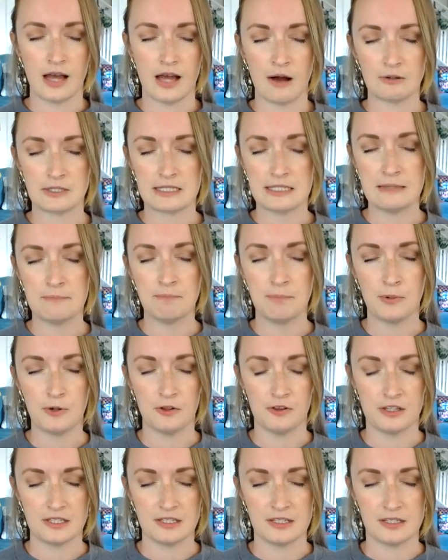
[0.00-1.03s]
simple
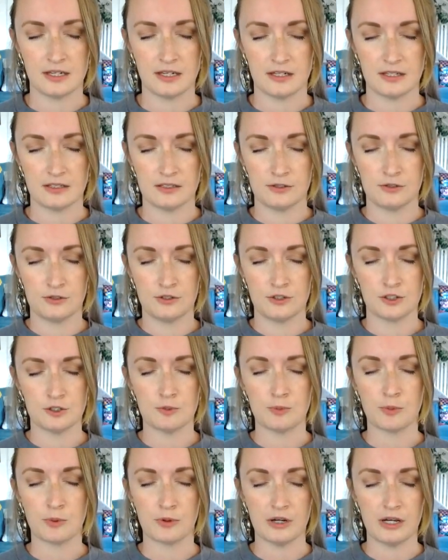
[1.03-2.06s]
this is.
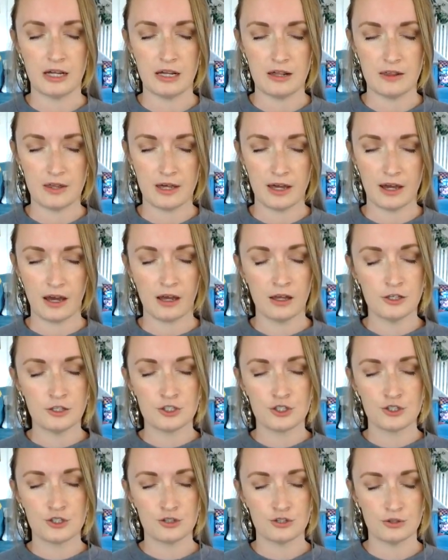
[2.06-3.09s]
Just breathing,
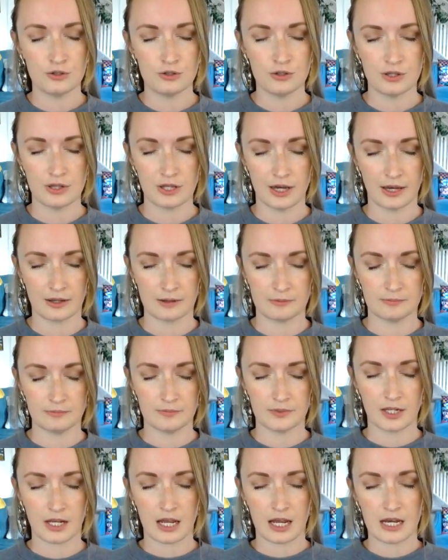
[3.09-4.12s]
soothing,
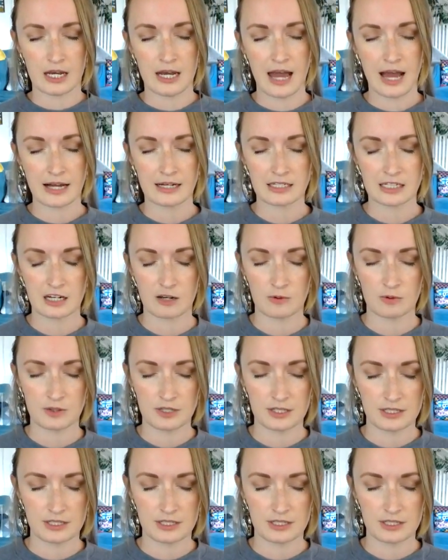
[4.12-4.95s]
connecting with the